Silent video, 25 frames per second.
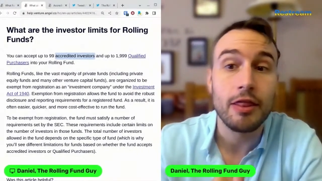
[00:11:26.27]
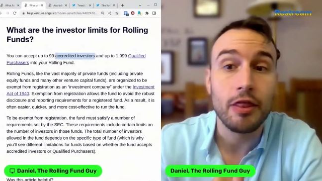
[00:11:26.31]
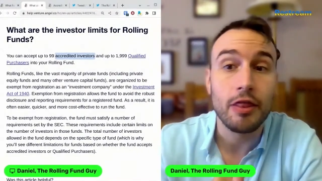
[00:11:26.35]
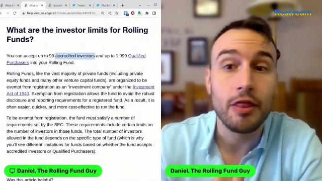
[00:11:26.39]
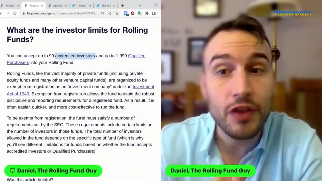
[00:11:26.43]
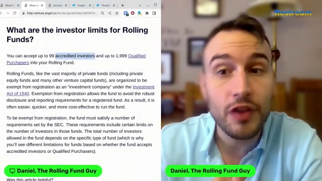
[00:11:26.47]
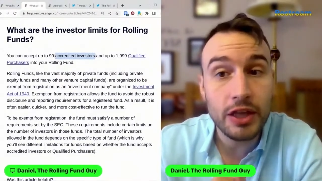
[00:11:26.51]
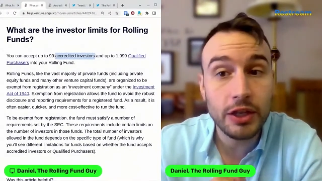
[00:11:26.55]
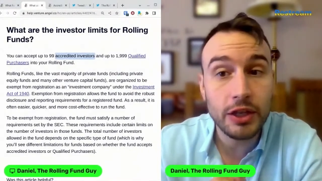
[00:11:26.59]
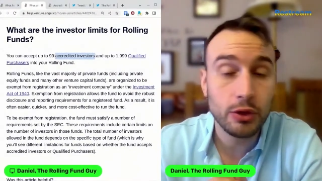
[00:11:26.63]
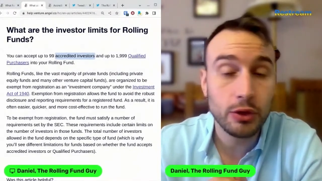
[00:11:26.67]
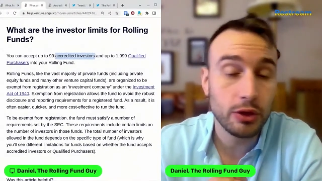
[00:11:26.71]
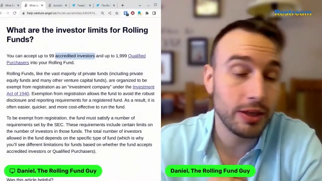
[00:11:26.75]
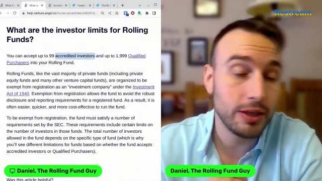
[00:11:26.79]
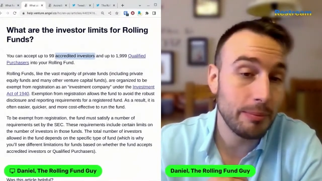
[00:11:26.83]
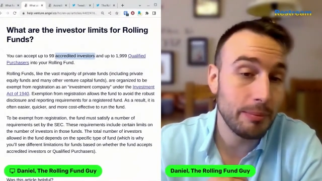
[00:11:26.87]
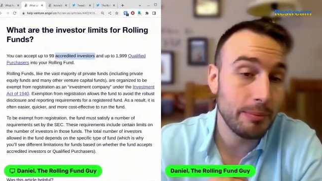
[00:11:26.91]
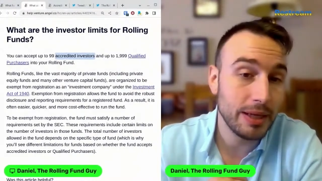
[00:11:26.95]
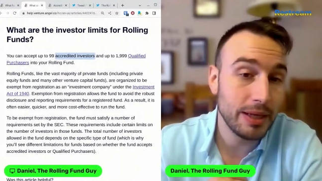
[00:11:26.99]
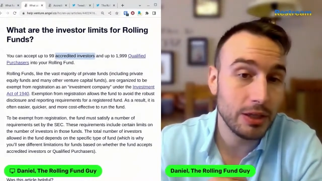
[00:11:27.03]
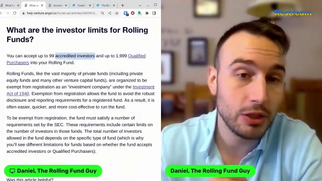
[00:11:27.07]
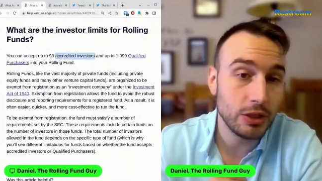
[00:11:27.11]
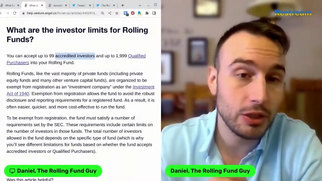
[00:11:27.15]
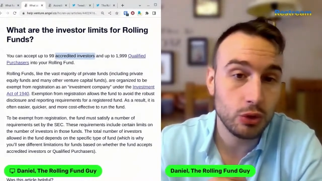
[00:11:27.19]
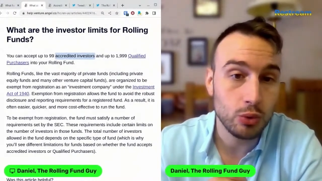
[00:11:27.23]
then you're
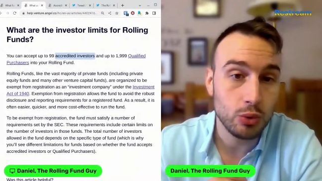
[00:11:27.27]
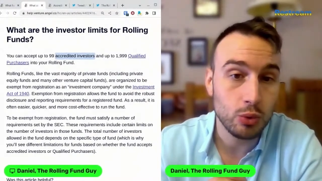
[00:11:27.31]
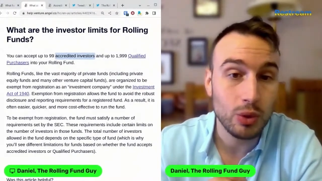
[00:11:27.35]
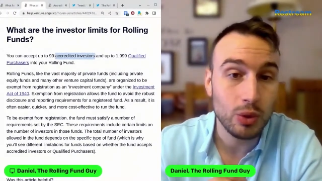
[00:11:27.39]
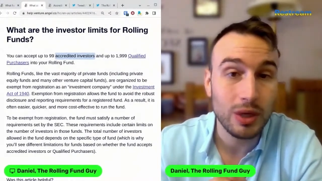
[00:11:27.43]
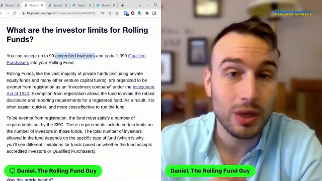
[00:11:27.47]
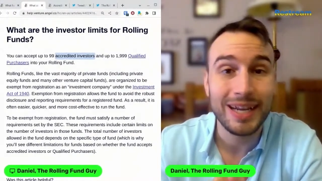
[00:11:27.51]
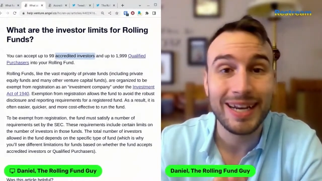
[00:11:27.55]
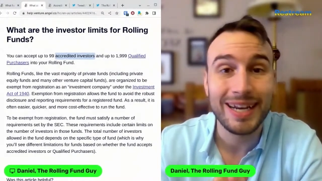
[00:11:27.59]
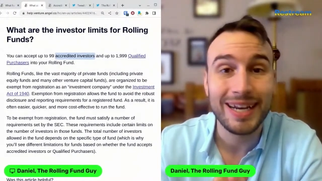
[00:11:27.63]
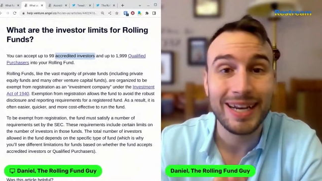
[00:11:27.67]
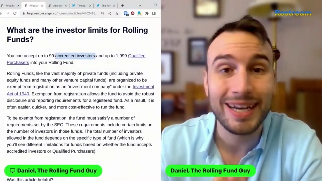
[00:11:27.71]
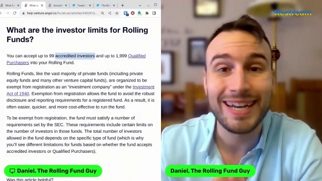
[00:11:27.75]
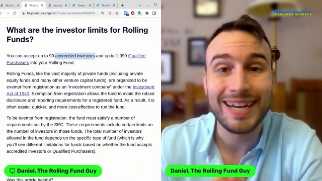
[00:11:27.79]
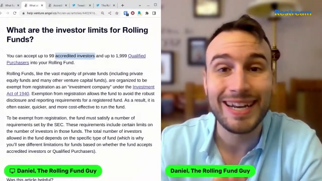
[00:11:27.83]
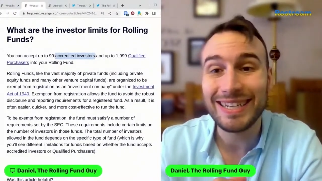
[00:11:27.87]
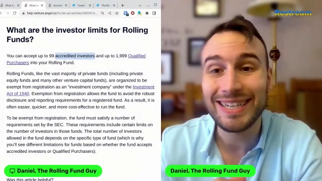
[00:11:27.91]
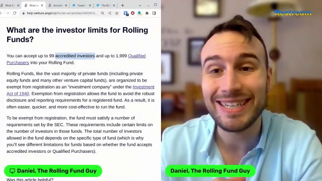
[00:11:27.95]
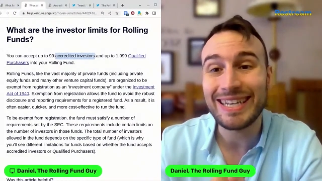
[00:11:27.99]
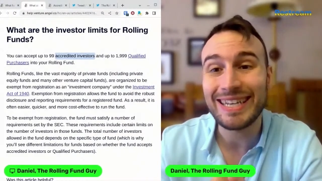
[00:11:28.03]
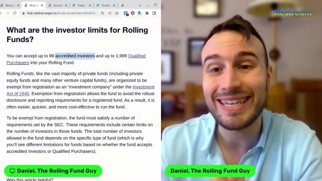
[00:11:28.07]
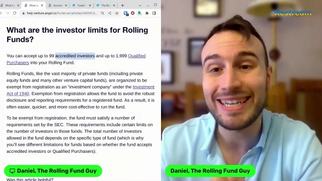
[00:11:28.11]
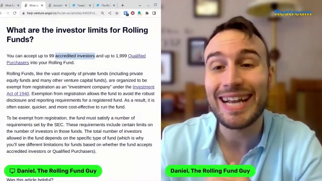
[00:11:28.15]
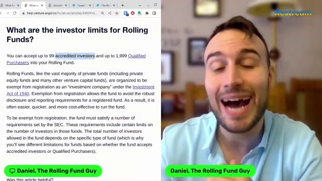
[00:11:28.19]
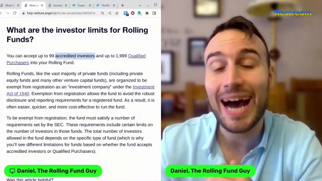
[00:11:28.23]
limited to
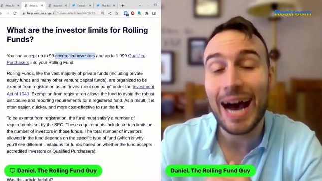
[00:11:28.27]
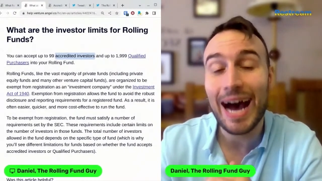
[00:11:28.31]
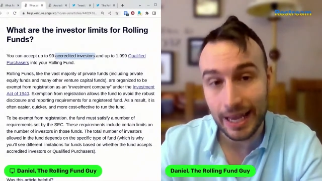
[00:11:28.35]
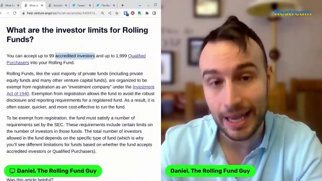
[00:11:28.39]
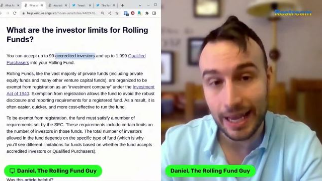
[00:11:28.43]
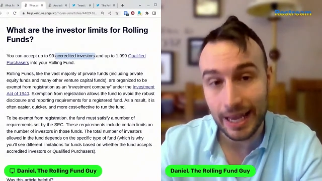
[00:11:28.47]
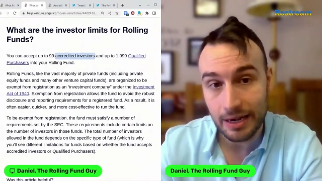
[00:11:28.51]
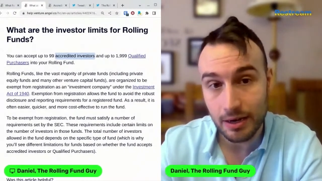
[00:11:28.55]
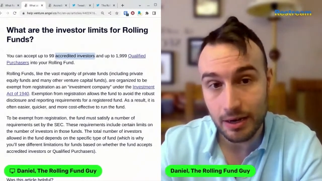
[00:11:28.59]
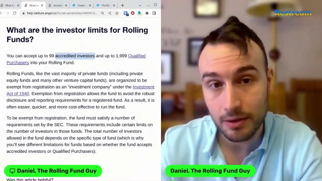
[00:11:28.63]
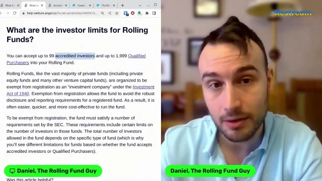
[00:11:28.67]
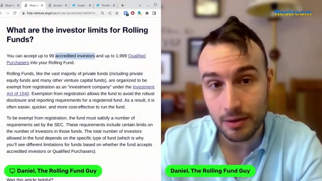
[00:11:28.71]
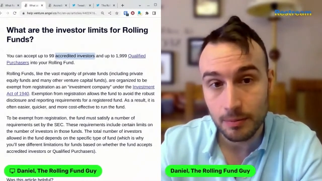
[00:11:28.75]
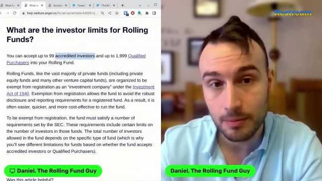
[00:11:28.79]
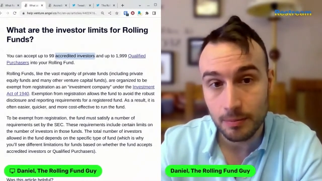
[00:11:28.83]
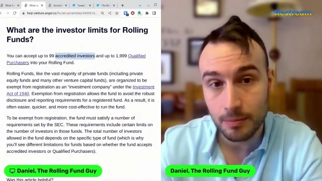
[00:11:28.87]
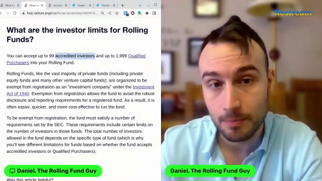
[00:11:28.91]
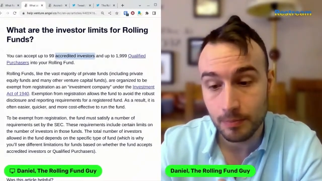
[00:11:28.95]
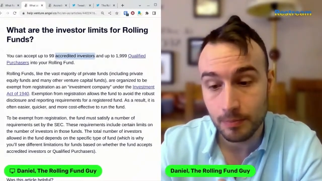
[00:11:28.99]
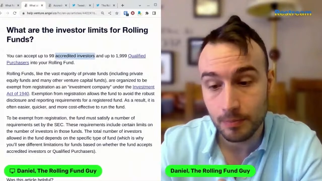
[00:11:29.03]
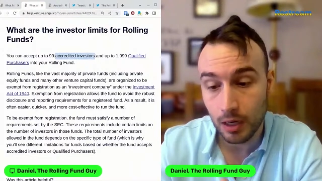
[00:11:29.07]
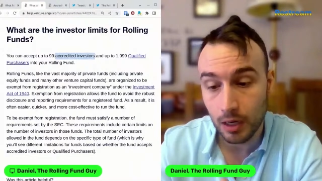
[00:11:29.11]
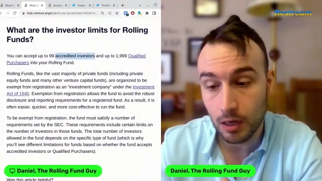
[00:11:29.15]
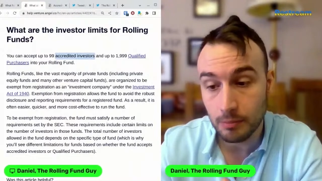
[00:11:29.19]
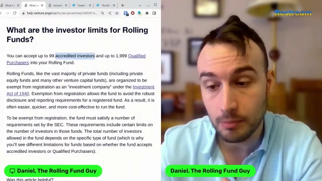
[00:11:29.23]
99
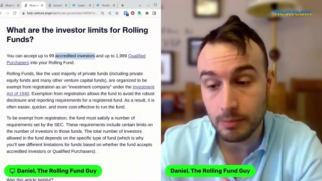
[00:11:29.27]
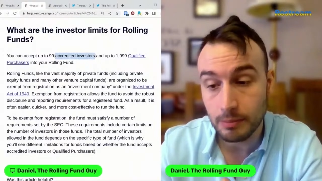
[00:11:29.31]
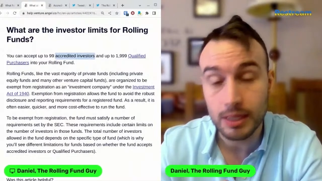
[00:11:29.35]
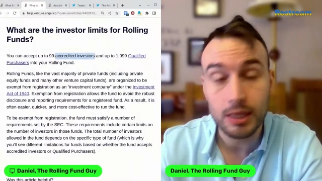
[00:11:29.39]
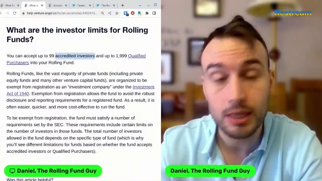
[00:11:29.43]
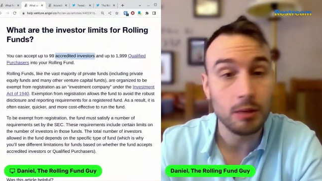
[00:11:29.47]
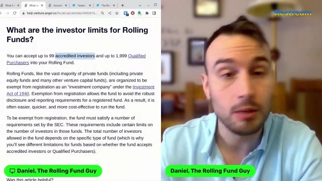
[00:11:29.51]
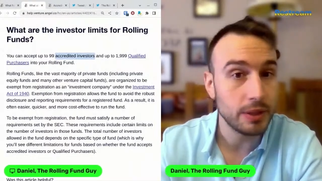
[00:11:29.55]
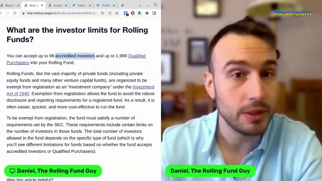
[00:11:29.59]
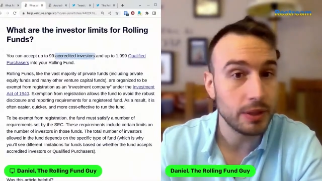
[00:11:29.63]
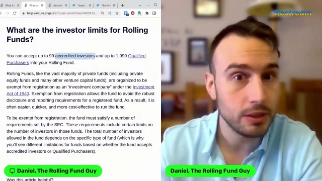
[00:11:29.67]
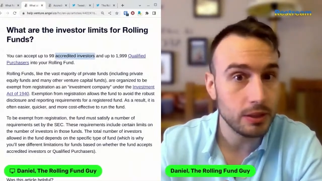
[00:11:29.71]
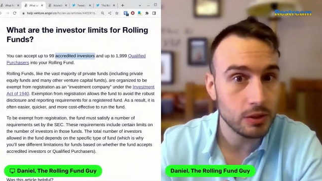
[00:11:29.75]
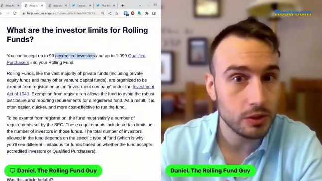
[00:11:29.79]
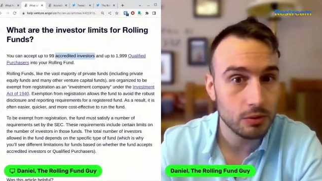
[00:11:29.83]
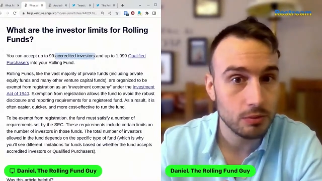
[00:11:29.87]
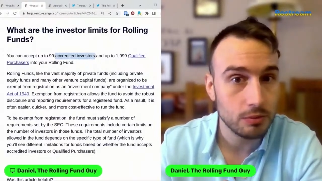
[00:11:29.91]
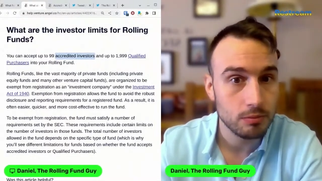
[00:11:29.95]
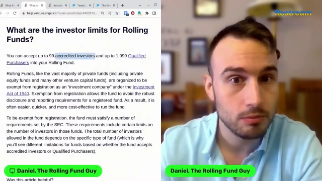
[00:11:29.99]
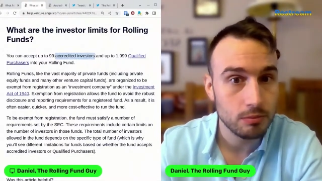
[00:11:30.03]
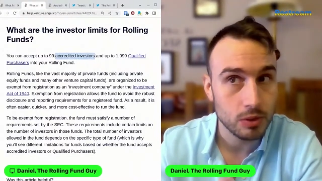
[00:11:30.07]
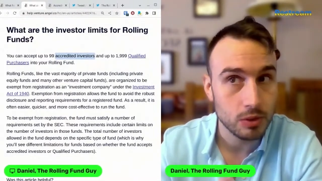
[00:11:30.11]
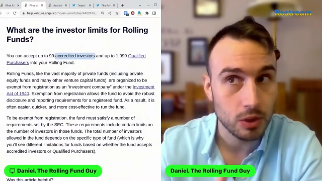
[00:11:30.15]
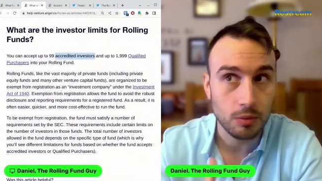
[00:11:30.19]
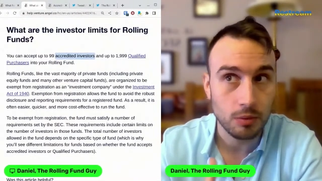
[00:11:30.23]
LPs.
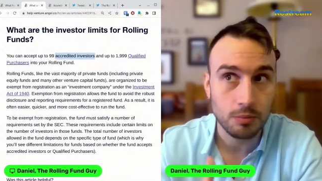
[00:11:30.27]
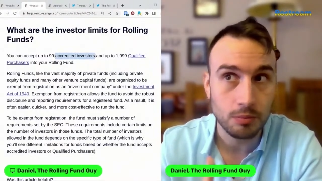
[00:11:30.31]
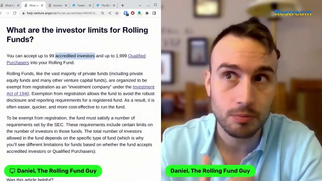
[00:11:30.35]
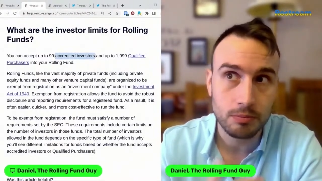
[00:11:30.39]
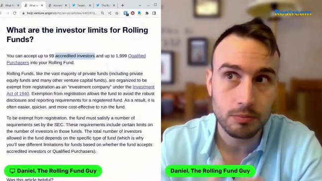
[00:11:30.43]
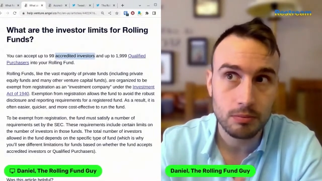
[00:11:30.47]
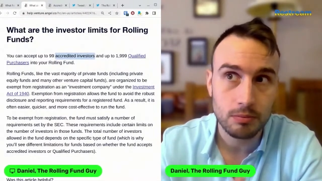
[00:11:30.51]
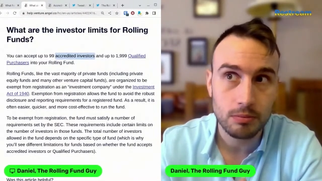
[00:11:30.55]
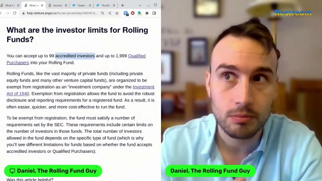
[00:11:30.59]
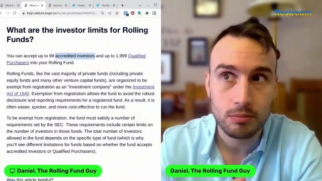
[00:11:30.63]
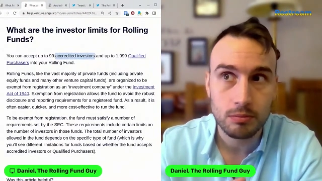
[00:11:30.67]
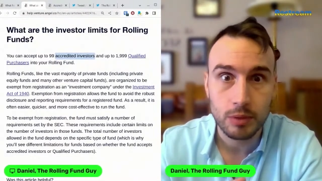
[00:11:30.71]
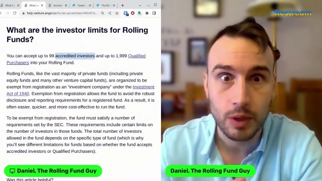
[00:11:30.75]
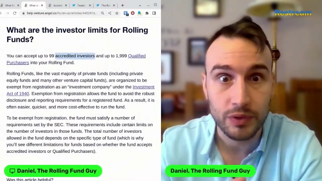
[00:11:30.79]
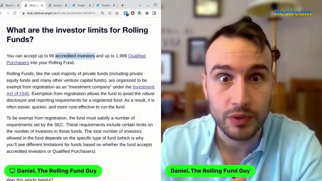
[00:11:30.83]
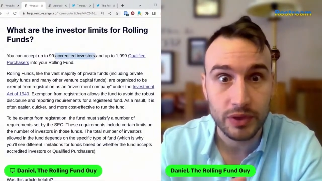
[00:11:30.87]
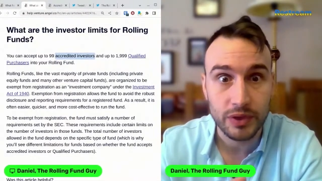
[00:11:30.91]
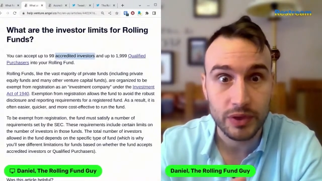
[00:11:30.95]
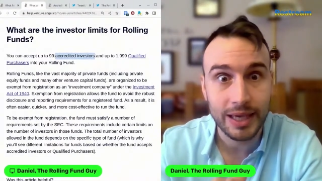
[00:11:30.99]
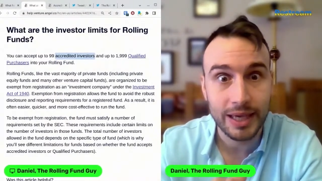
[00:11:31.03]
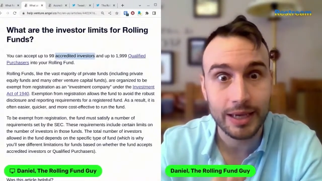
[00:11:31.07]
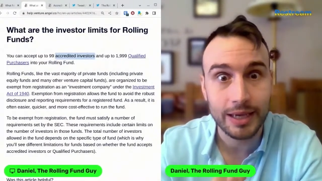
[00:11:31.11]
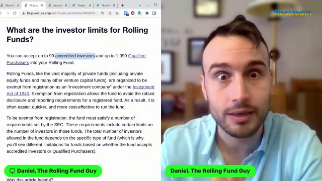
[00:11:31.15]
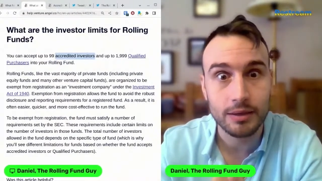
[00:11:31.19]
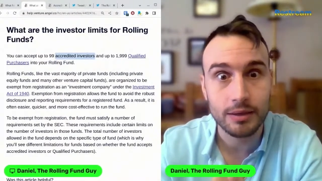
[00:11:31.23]
So
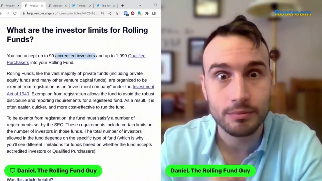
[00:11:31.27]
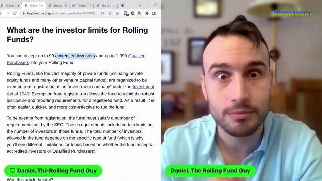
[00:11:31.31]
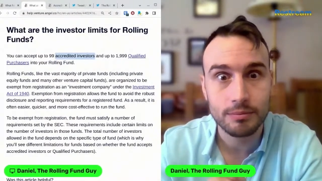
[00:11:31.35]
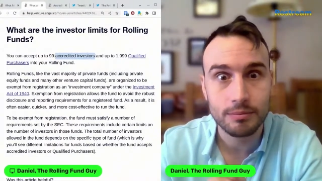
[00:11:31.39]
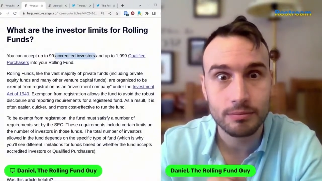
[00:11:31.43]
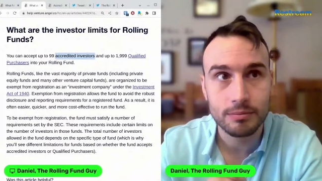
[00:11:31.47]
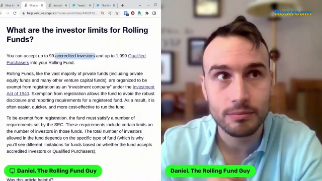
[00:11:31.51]
kick